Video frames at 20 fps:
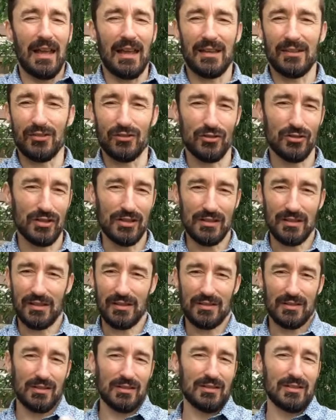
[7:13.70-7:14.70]
energy
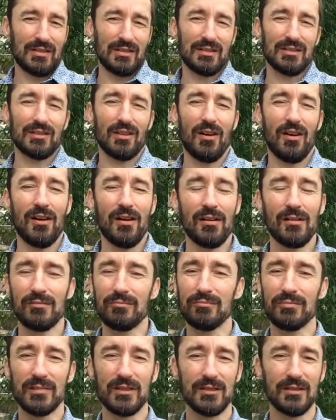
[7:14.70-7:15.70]
that just
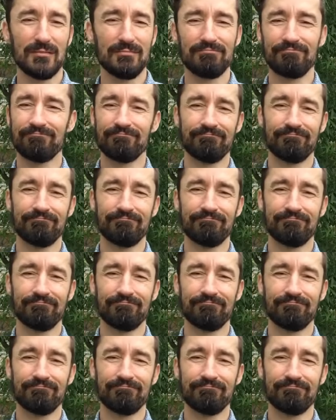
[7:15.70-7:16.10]
disarms.